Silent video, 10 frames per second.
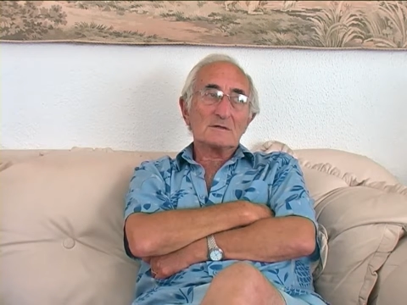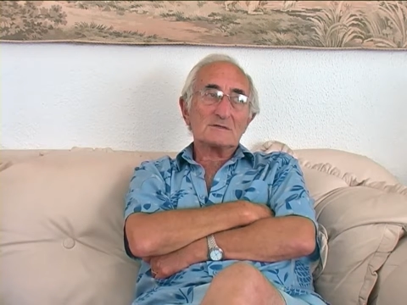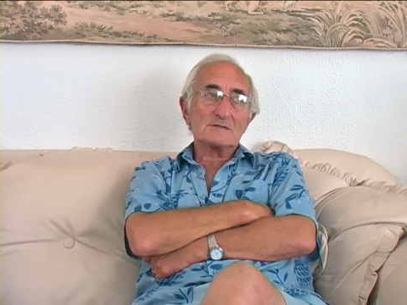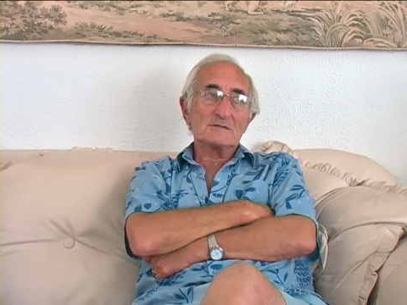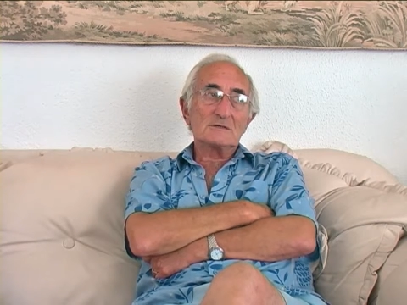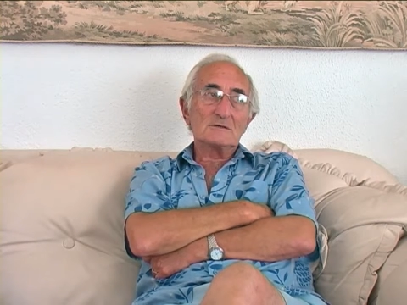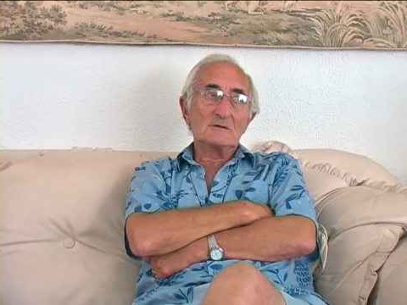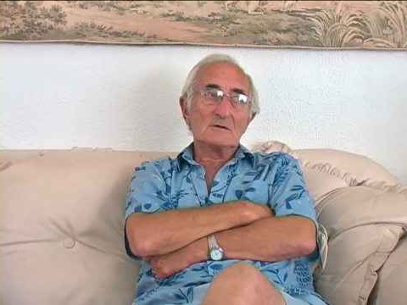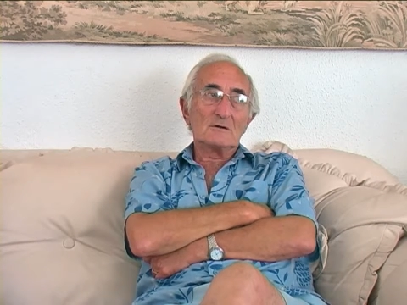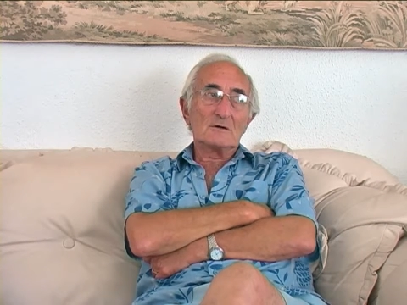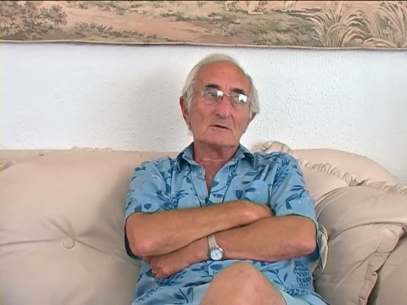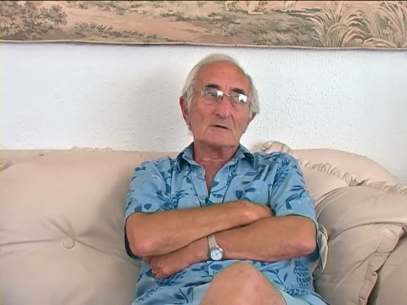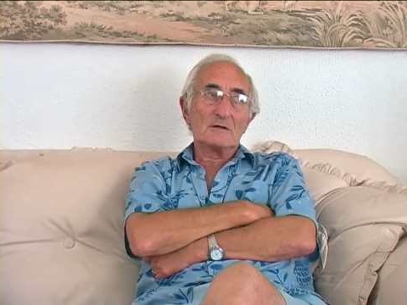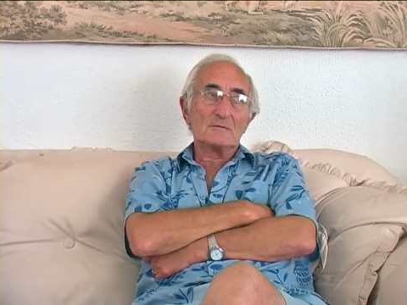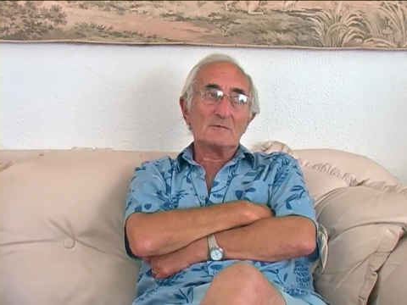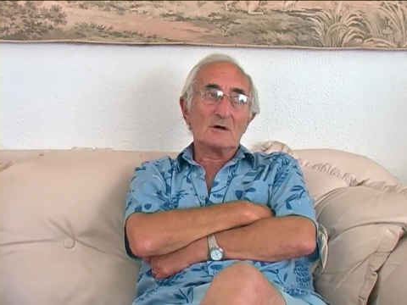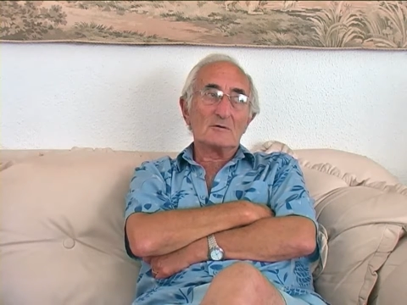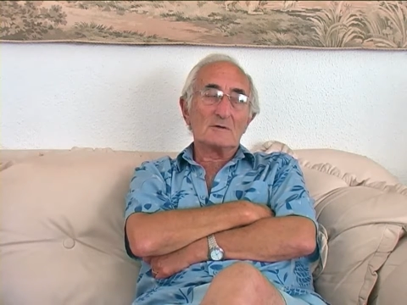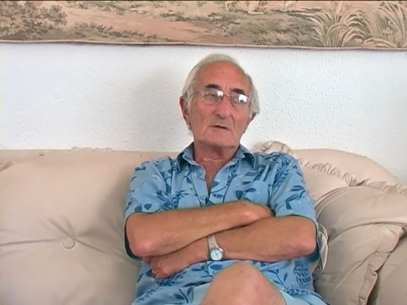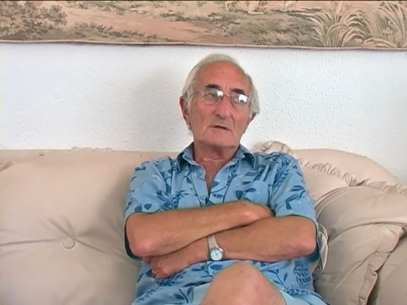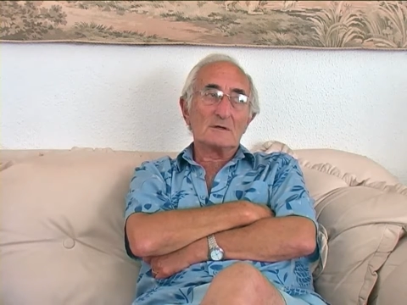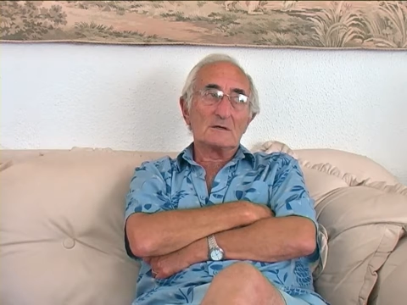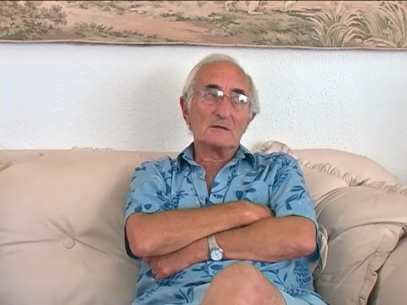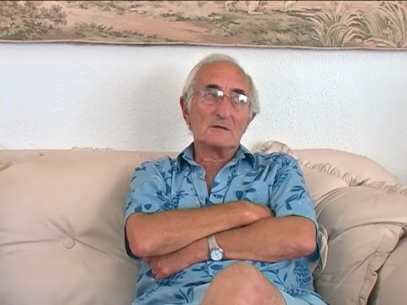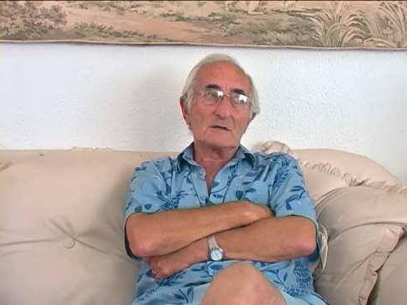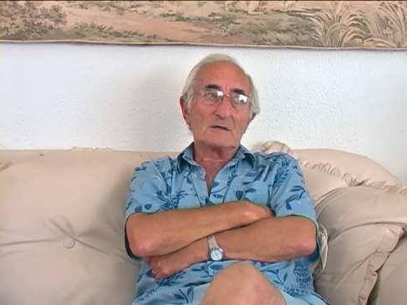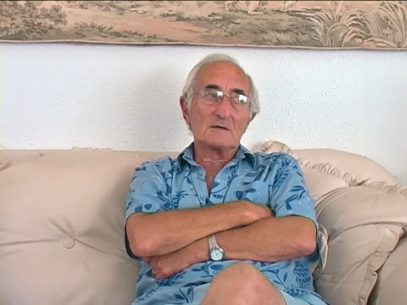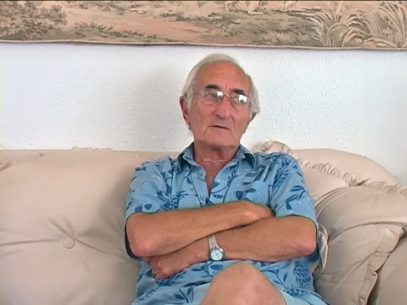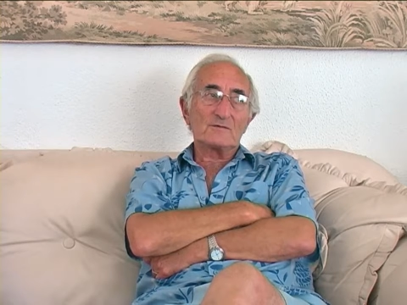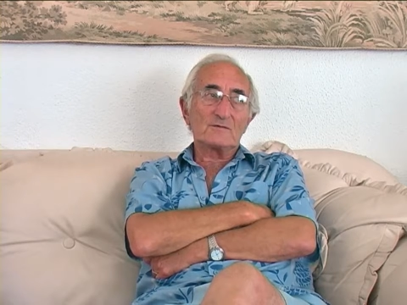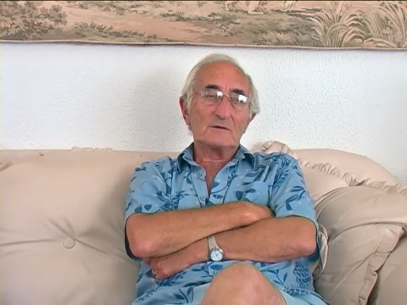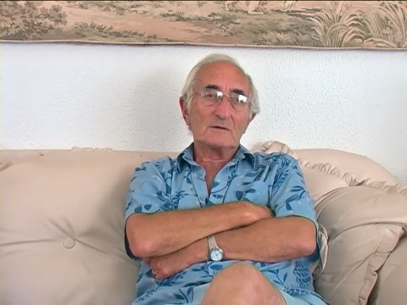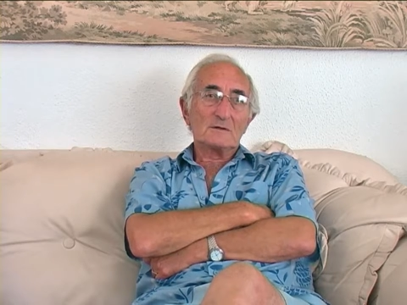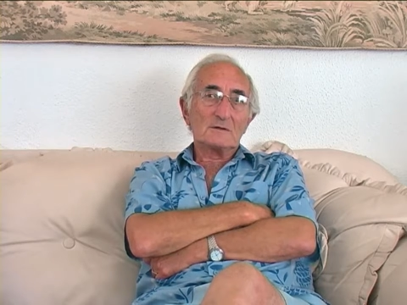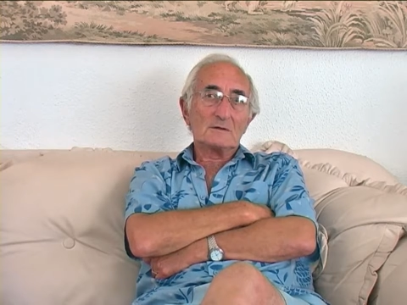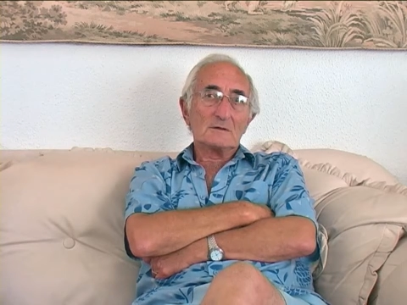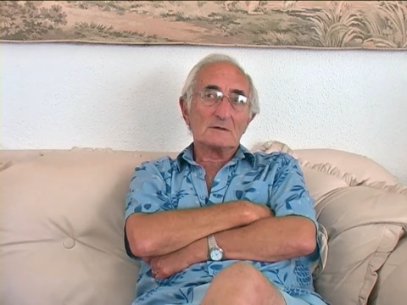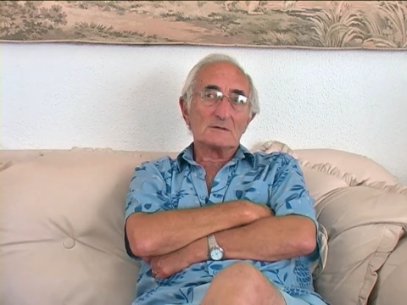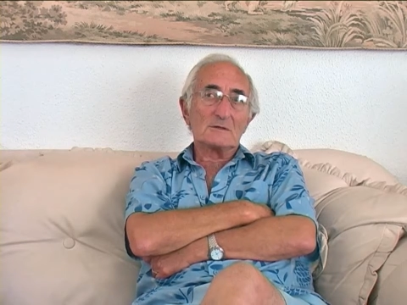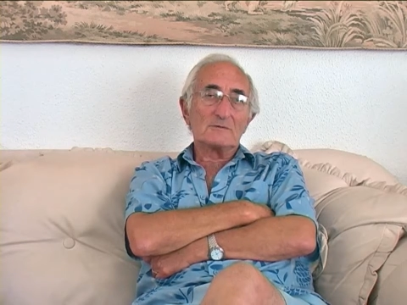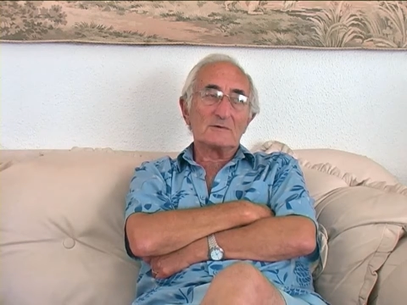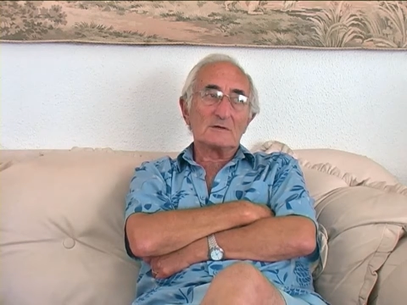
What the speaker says: sitting on a cliff, at the top of a